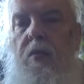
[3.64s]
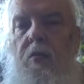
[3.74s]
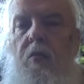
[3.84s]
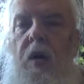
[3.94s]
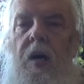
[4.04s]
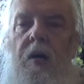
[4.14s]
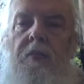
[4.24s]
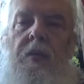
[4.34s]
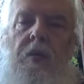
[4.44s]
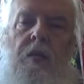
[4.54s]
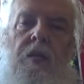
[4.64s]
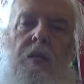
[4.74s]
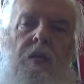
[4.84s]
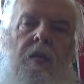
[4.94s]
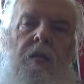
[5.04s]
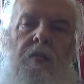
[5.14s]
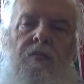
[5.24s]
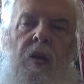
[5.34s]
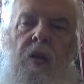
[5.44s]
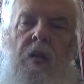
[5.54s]
with Bob. It's
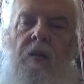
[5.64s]
Friday